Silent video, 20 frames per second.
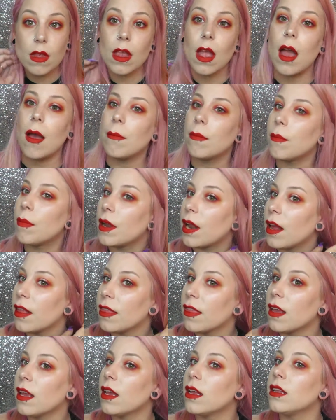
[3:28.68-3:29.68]
But I
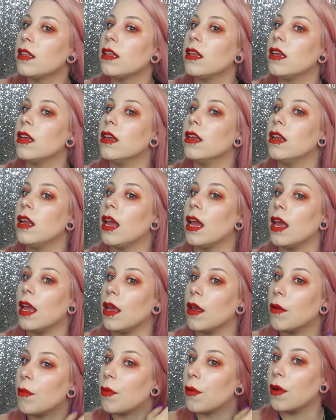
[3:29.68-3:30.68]
think it did
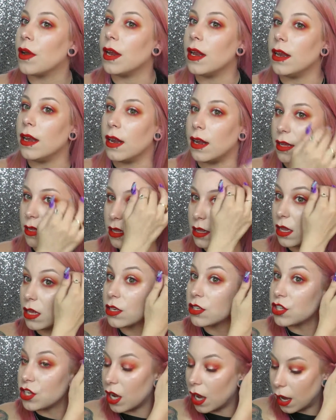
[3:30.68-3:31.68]
a pretty nice
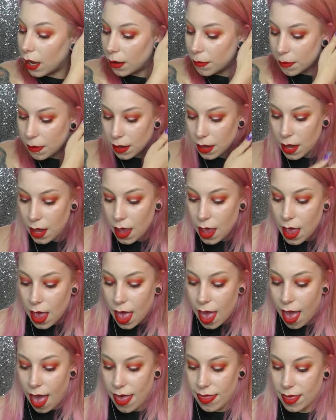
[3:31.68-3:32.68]
job.
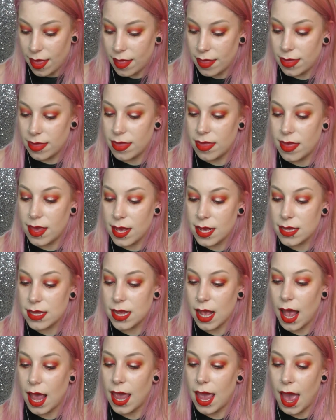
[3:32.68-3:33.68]
And then
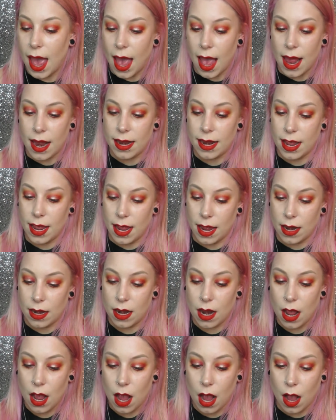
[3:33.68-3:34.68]
this I add
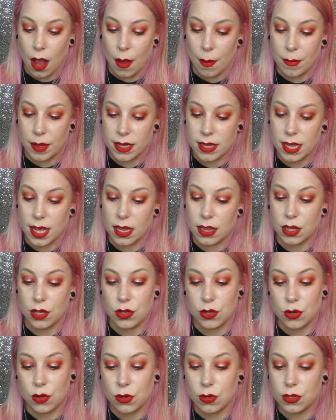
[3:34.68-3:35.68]
in, it says
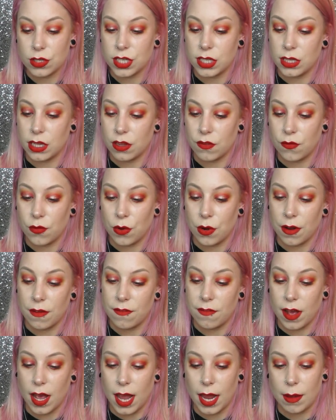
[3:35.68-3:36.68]
indulge in this
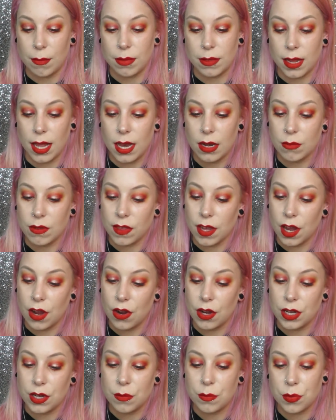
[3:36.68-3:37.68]
fortifying blend with
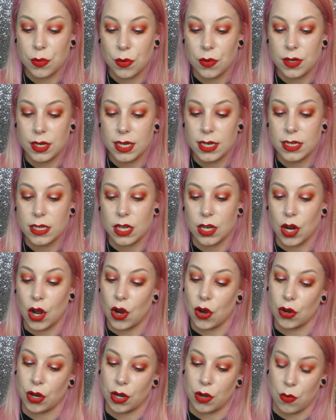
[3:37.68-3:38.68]
keratin, proteins, and
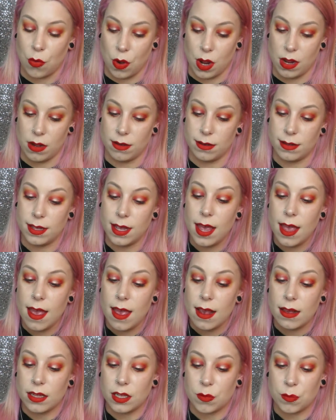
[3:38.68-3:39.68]
argan oil.
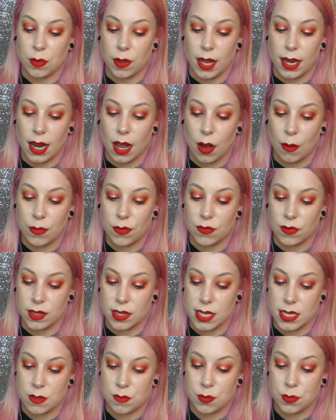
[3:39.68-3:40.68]
This blend helps
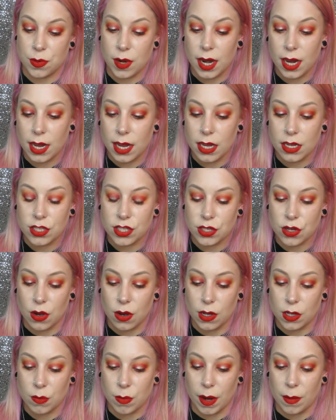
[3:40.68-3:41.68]
resist breakage
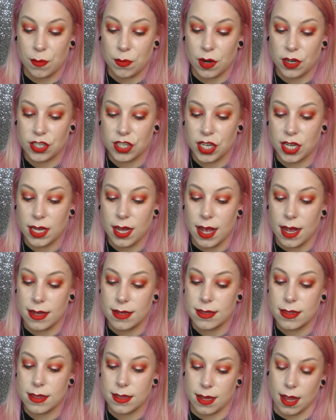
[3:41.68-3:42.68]
caused by brushing
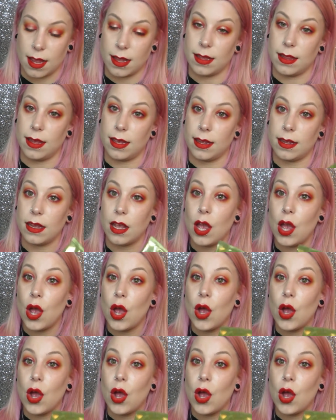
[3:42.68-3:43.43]
and styling.